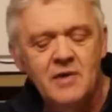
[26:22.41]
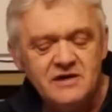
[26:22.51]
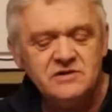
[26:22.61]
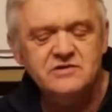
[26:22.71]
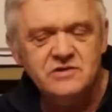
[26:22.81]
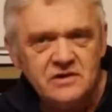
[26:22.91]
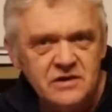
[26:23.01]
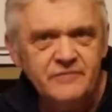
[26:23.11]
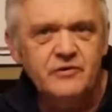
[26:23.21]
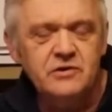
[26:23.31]
makes a
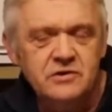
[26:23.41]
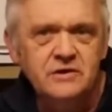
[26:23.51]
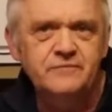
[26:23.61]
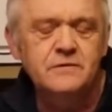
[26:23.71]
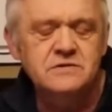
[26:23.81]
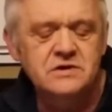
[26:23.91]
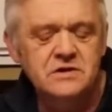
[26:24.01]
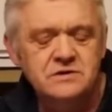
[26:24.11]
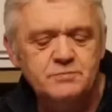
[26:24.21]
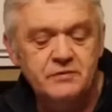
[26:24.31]
significant difference in
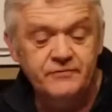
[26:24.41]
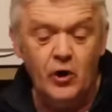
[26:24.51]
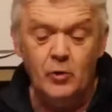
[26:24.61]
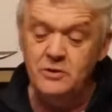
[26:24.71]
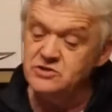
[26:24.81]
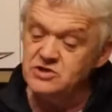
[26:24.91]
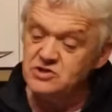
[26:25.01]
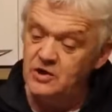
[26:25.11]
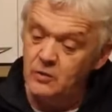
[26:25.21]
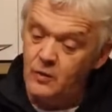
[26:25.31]
its performance,
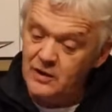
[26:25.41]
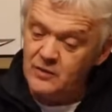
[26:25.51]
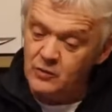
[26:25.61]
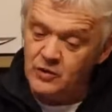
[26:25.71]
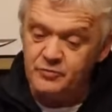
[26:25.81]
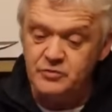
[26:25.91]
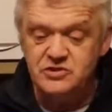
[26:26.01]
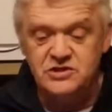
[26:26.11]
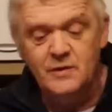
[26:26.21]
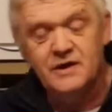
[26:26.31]
so well worth
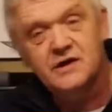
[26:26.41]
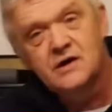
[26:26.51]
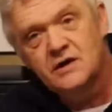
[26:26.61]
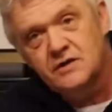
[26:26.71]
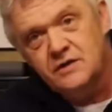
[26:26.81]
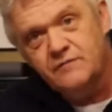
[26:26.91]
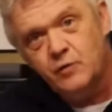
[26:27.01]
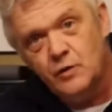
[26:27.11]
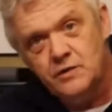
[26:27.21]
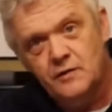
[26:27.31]
pursuing if
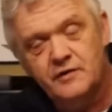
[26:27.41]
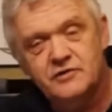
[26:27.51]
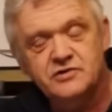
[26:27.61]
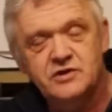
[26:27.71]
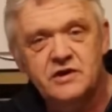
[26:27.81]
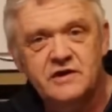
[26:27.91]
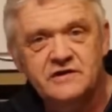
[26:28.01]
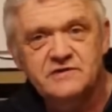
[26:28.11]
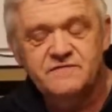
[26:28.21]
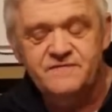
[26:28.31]
what you're interested in
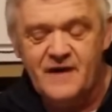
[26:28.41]
is